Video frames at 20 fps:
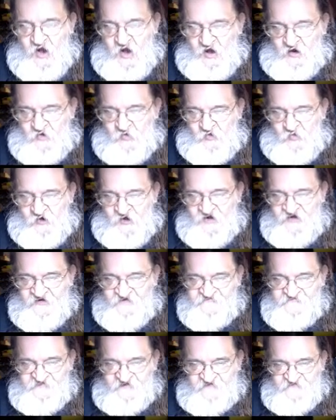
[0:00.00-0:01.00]

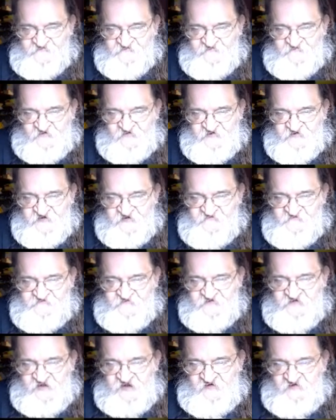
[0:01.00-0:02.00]
Aquatics has FERT
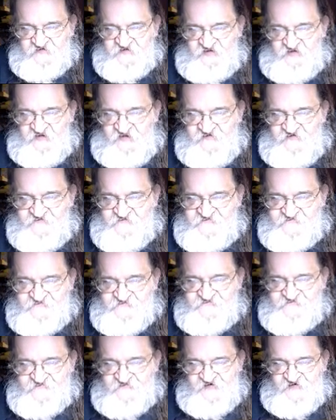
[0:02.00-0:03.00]
dosing calculators
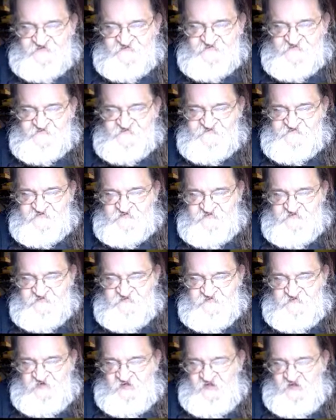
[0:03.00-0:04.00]
instructions
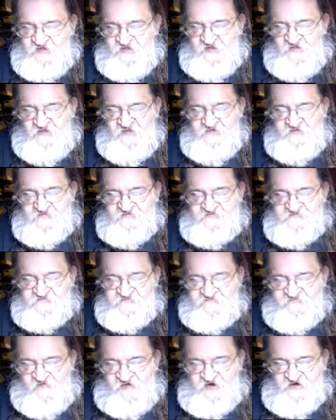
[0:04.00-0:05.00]
too. You
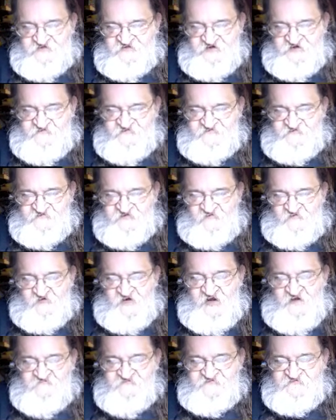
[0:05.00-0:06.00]
just want a decent
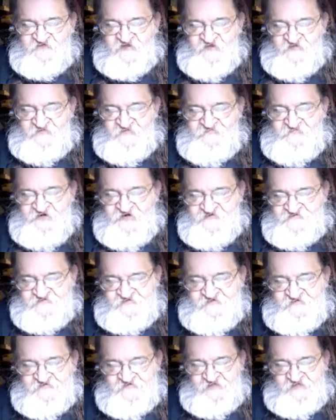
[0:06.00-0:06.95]
gram scale to measure.